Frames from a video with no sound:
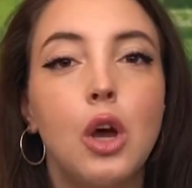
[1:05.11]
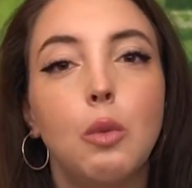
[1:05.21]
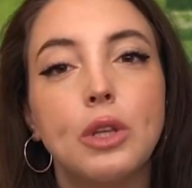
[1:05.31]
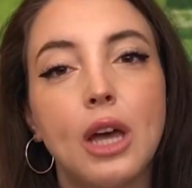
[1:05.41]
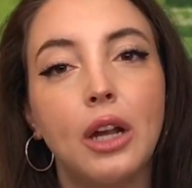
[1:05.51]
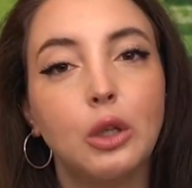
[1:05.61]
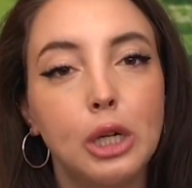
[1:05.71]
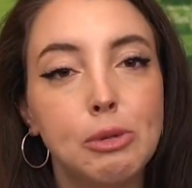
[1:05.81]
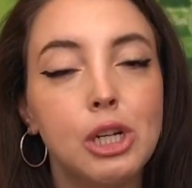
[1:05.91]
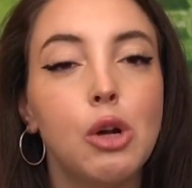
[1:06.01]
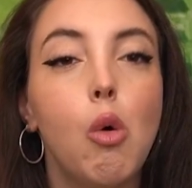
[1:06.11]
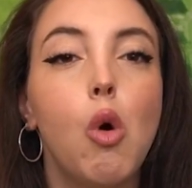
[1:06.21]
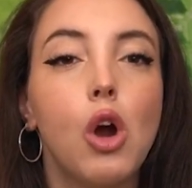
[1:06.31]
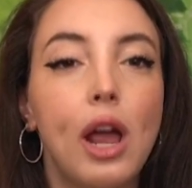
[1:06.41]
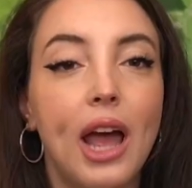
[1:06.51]
without encryption
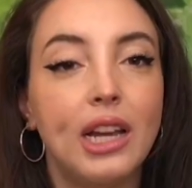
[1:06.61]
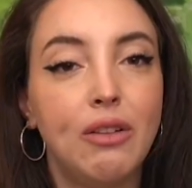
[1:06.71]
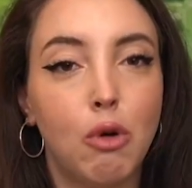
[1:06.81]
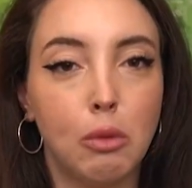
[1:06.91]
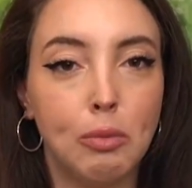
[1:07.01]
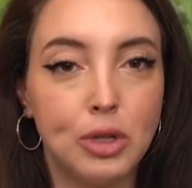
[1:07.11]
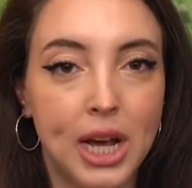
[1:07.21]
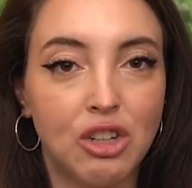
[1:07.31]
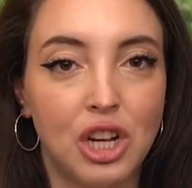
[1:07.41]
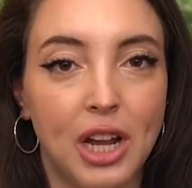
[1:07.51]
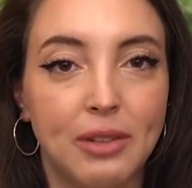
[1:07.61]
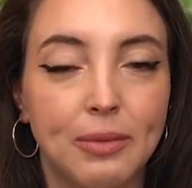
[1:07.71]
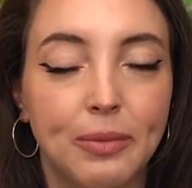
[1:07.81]
or any form of protection.